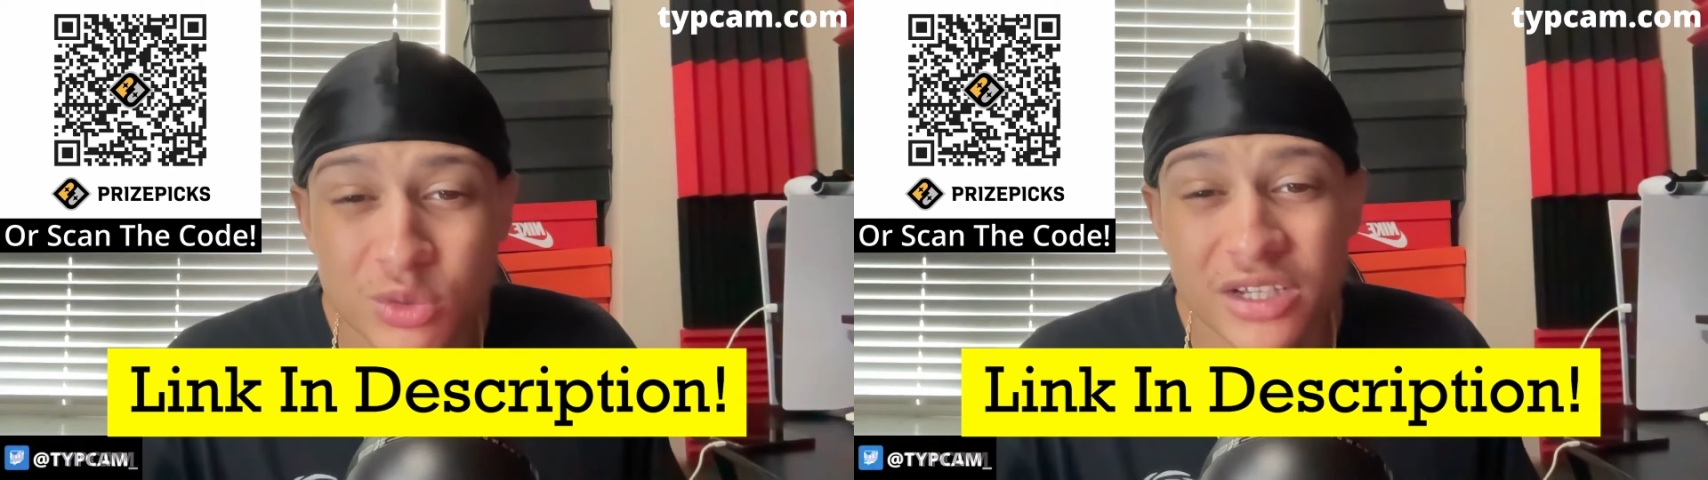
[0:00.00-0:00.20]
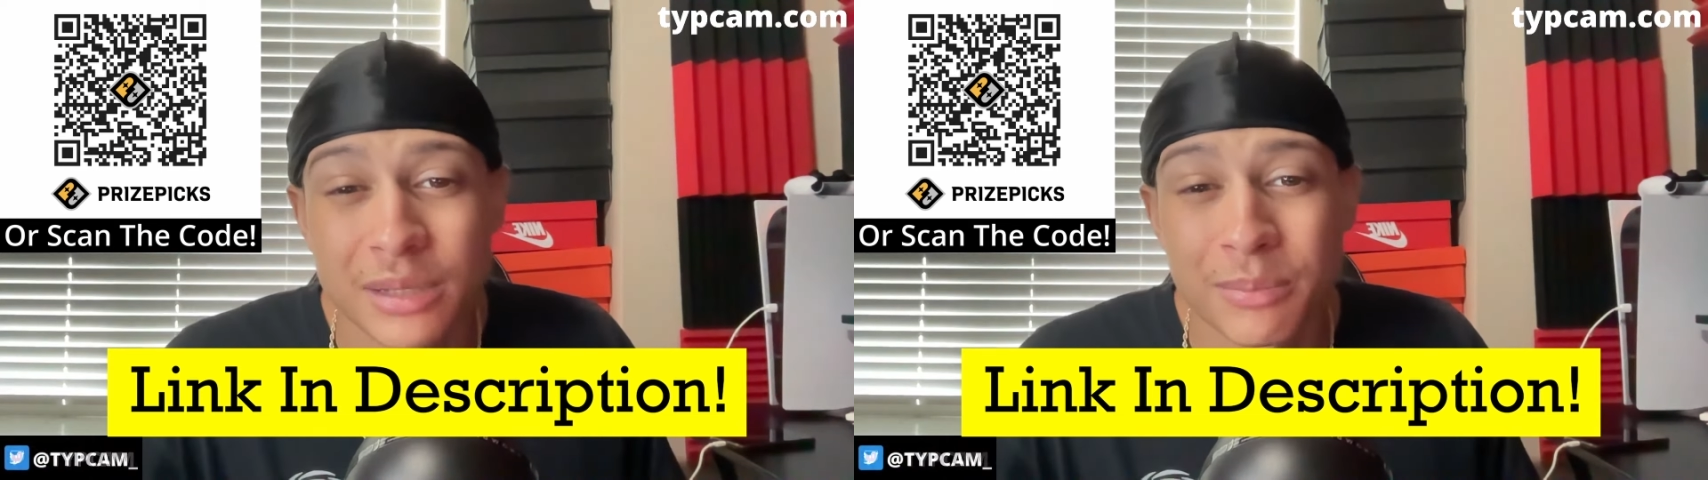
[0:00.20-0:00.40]

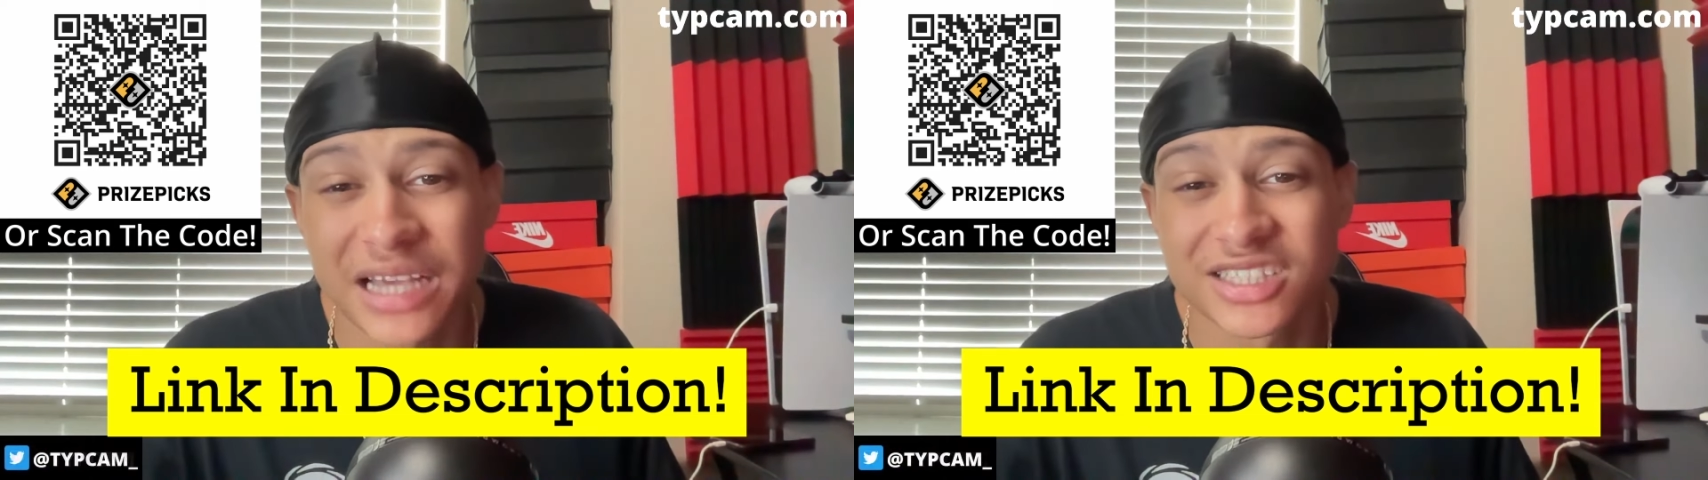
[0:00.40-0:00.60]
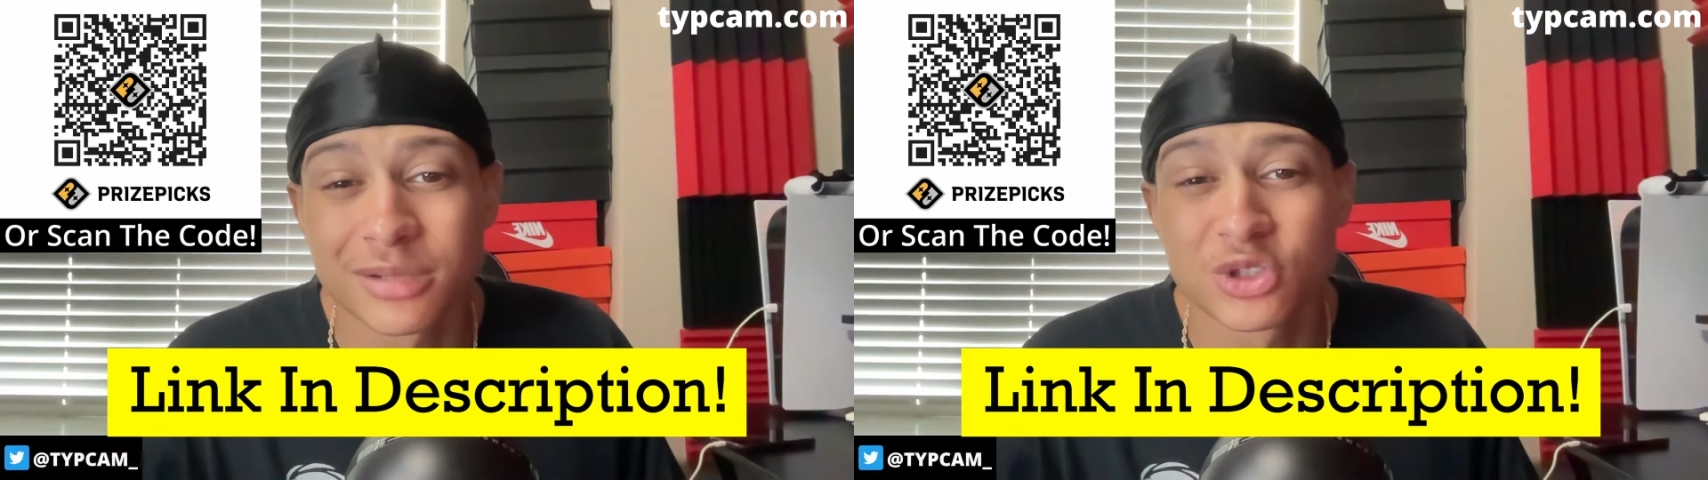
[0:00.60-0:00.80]
will get
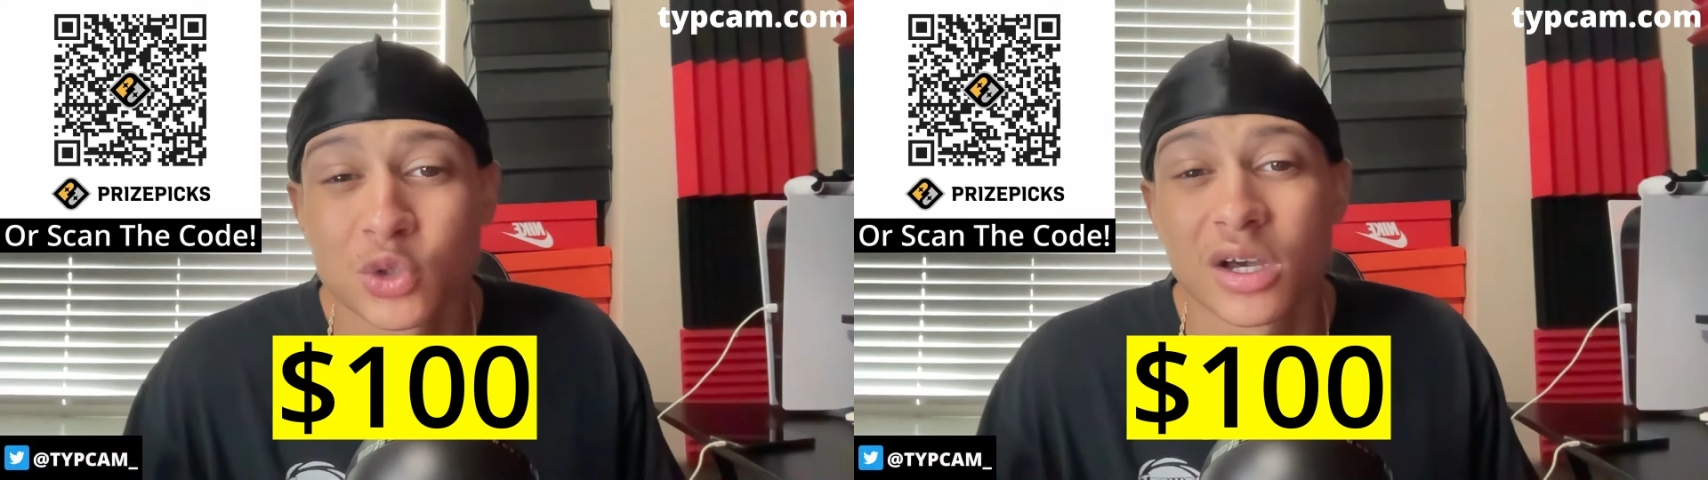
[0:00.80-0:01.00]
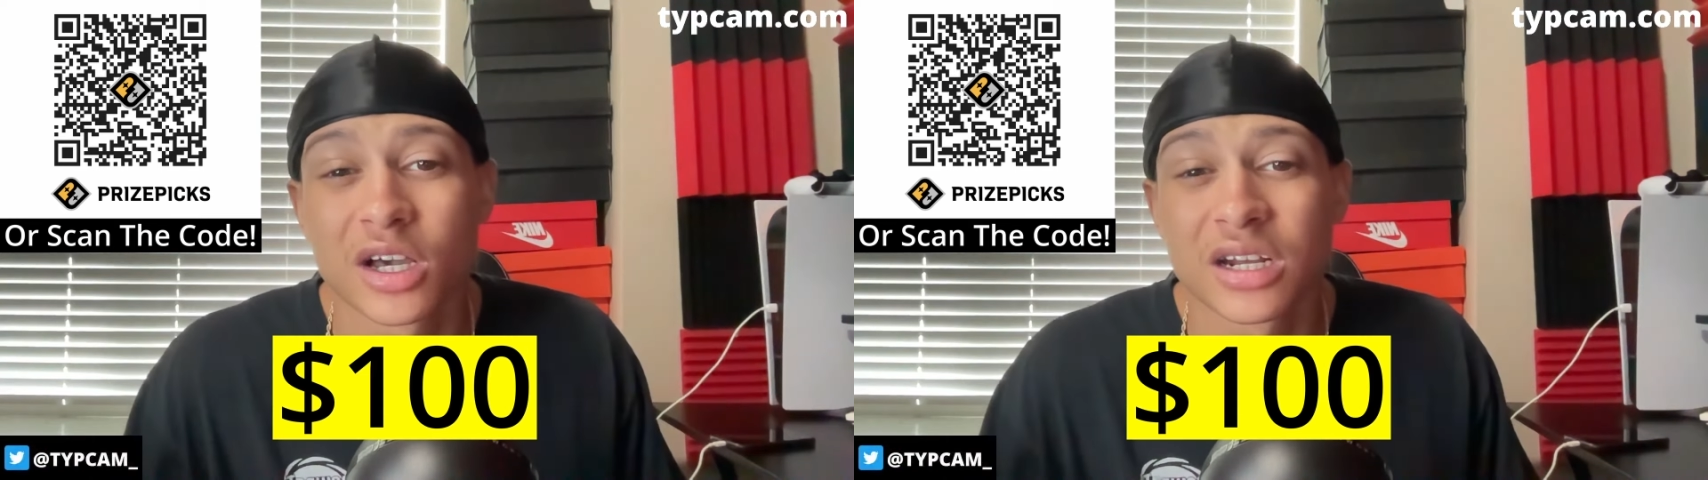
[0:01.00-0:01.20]
matched up
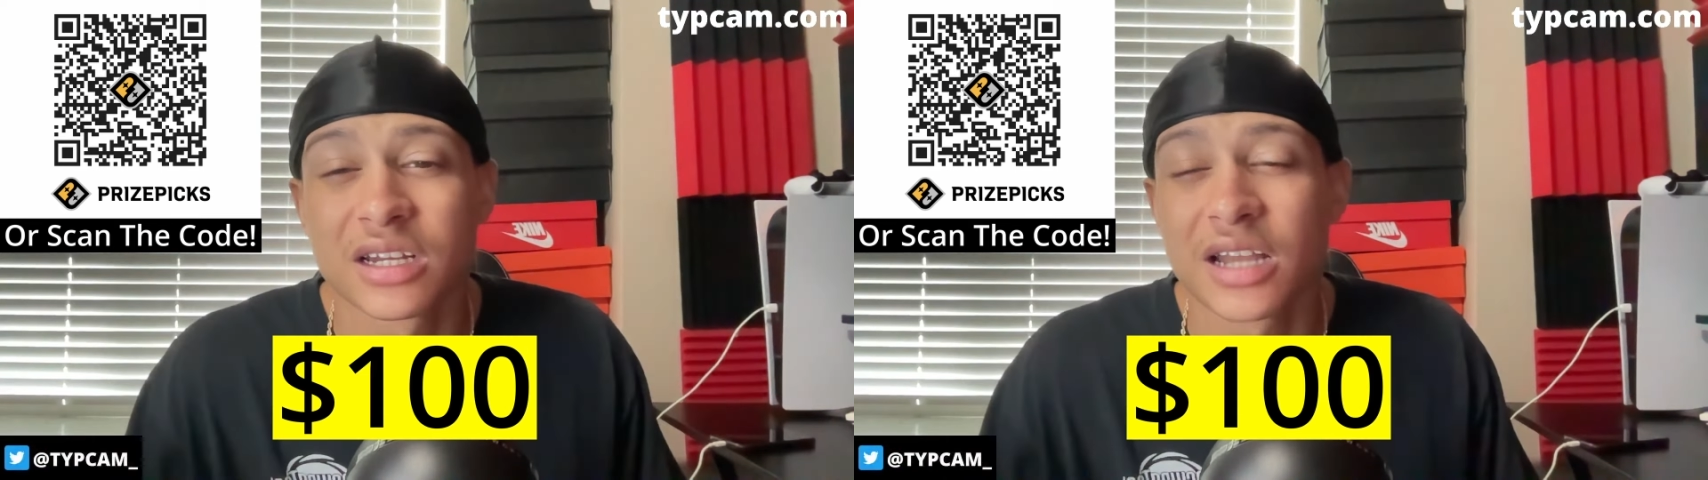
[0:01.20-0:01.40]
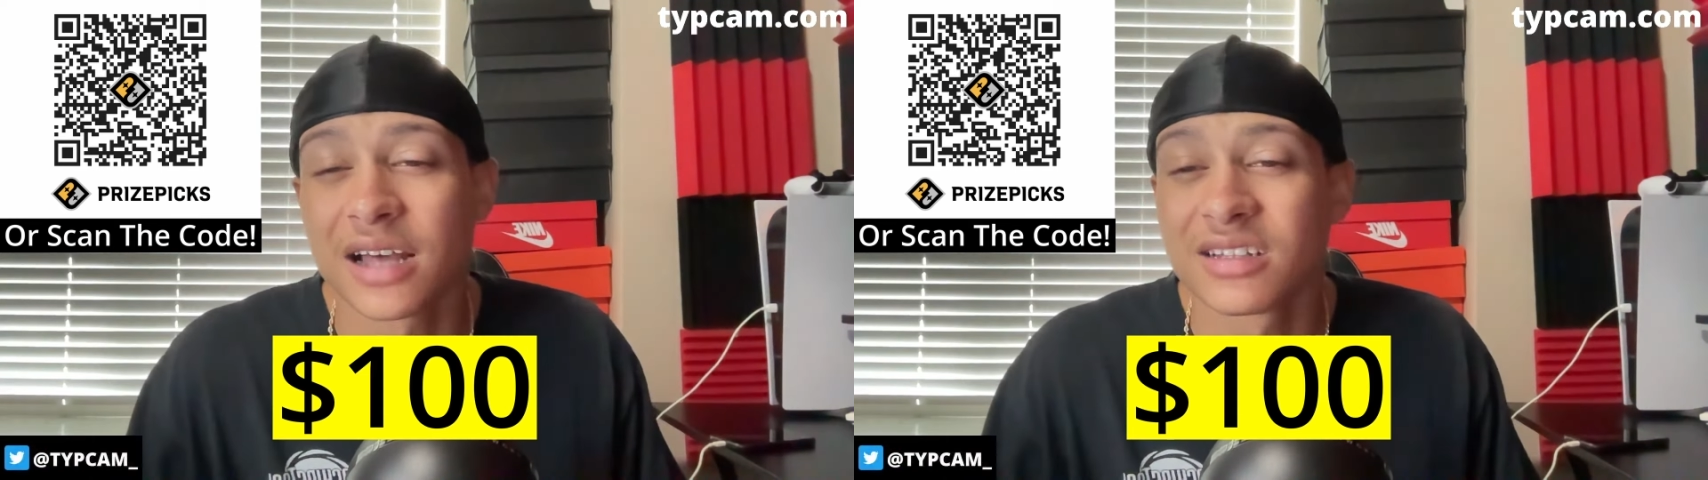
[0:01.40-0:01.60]
to
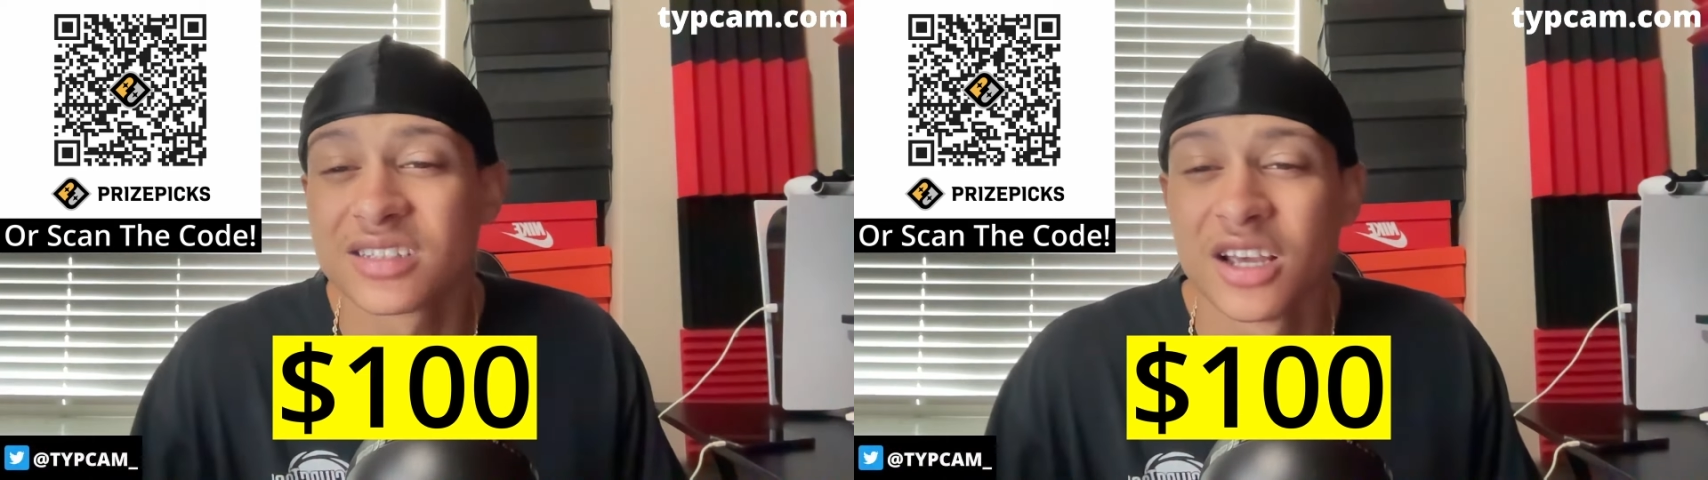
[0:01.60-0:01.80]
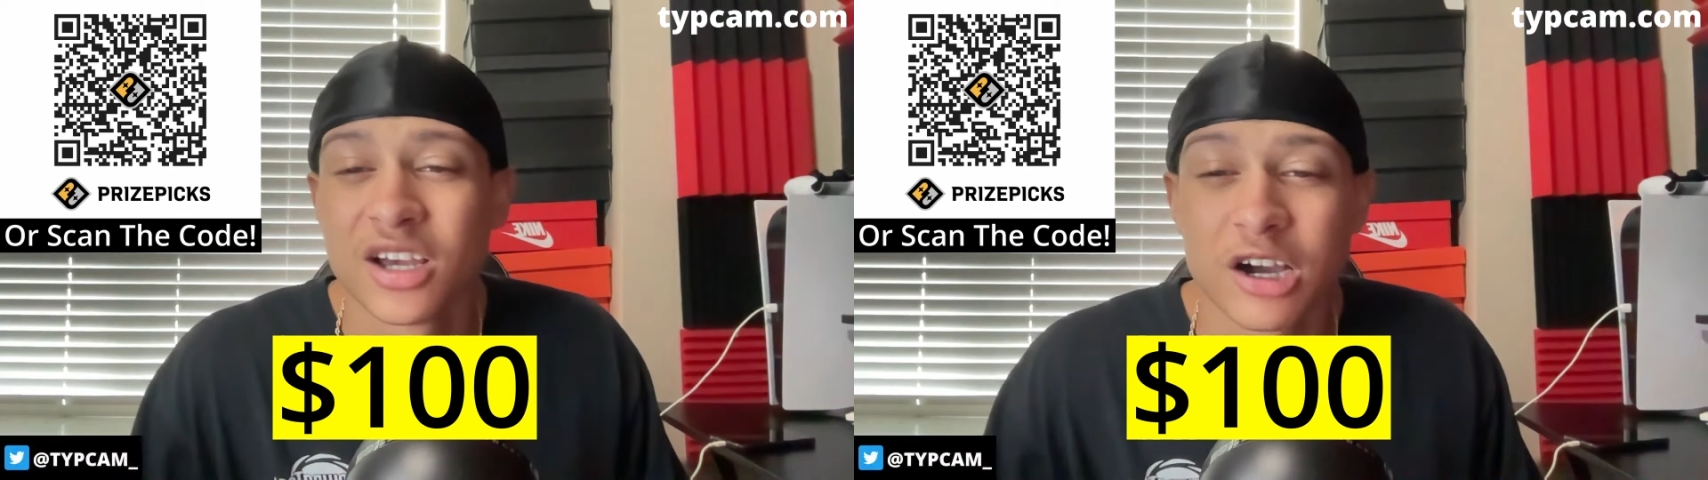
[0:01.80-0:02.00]
$100